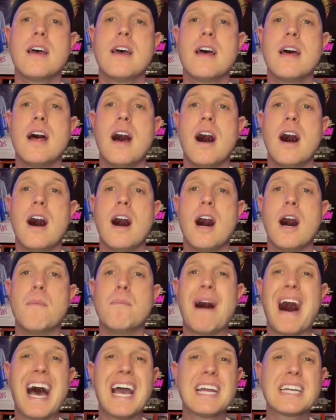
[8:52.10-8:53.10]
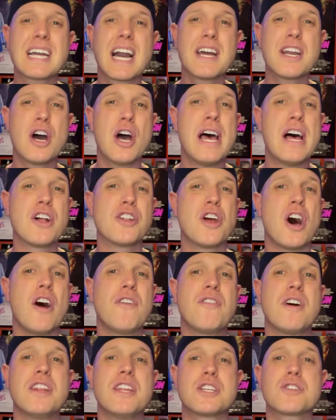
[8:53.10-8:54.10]
I had kind of held off
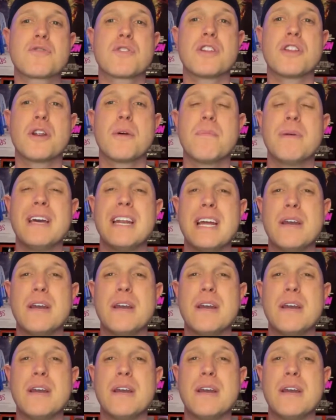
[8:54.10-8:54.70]
on this for a little bit.